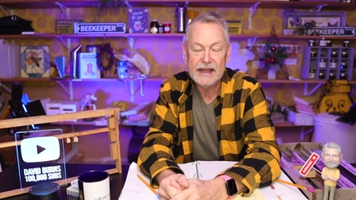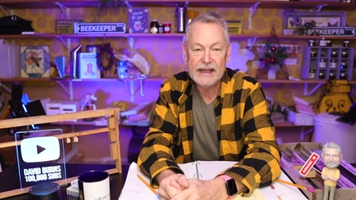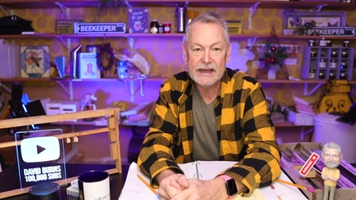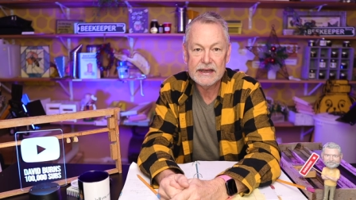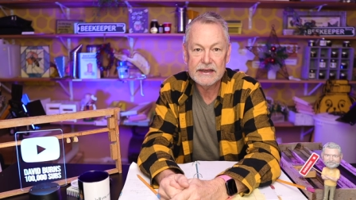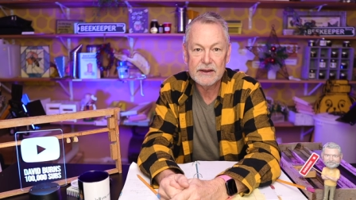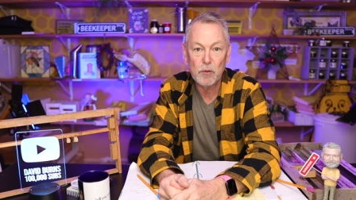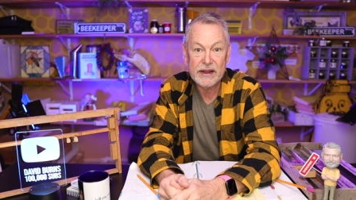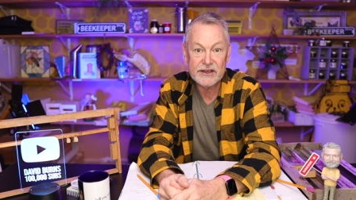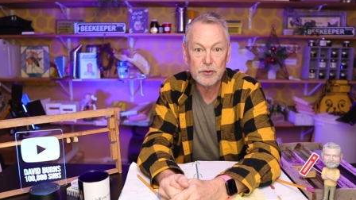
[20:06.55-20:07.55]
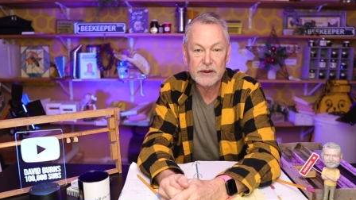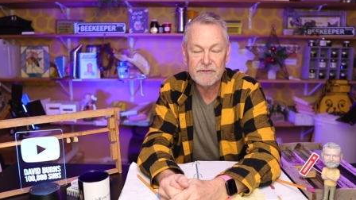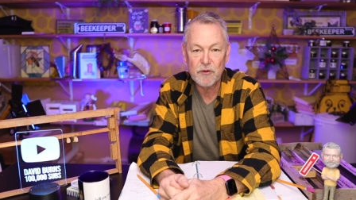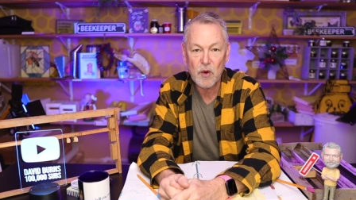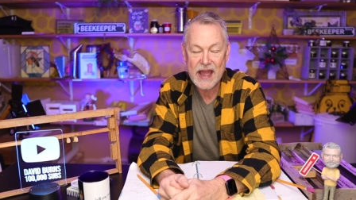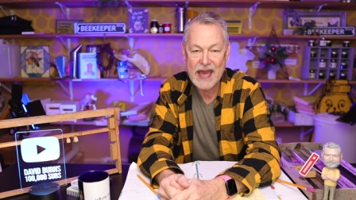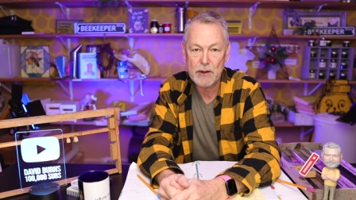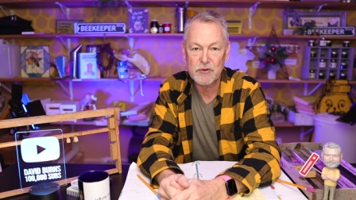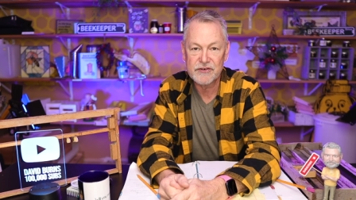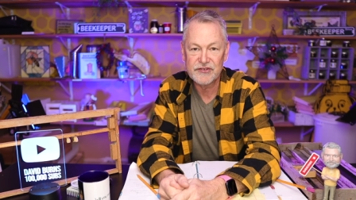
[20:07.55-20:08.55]
and wait 24
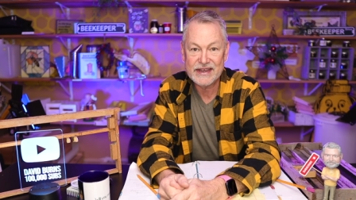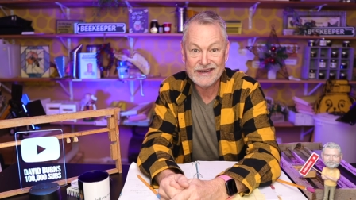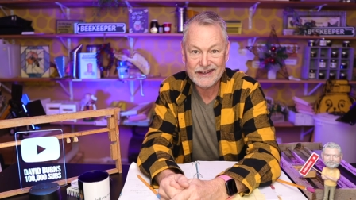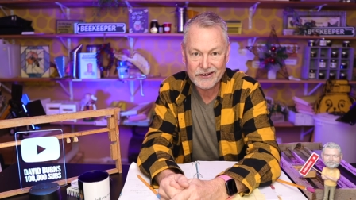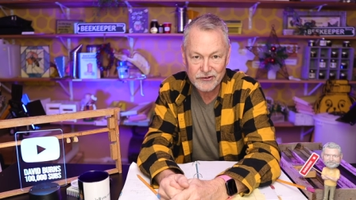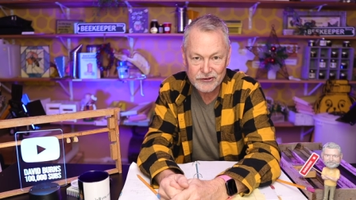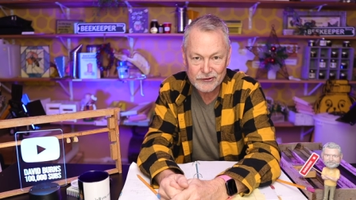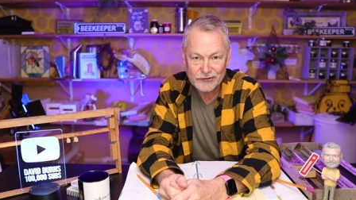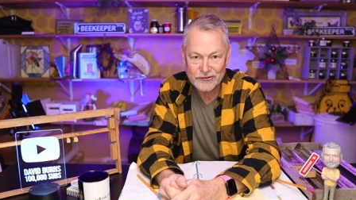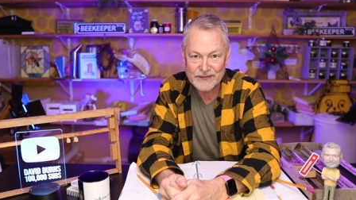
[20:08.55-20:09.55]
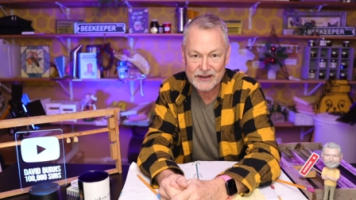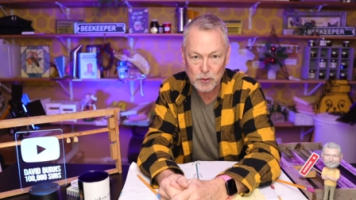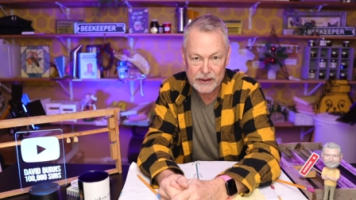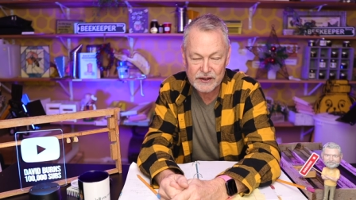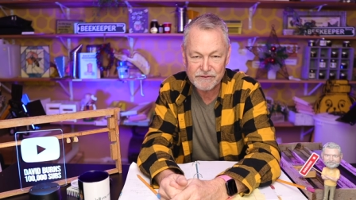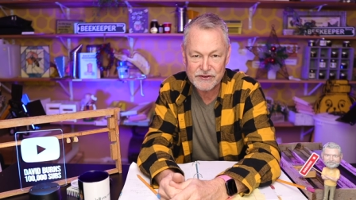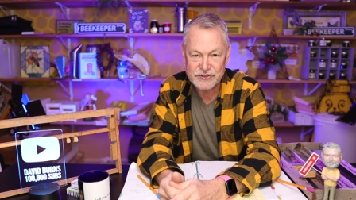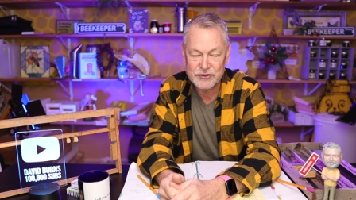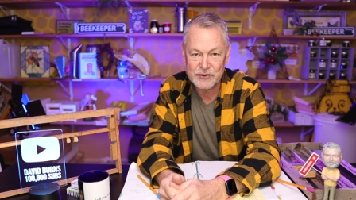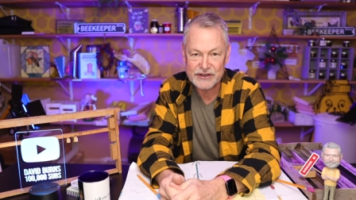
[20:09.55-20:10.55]
hours and introduce the queen of your
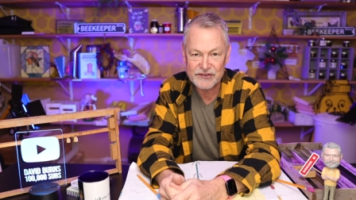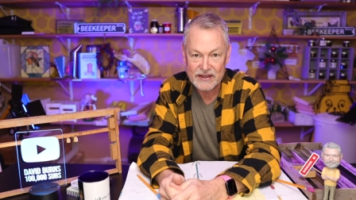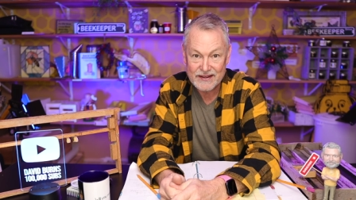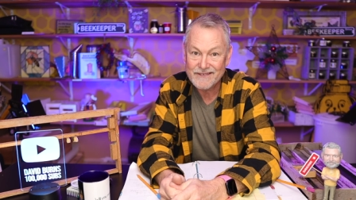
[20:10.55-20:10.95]
choice.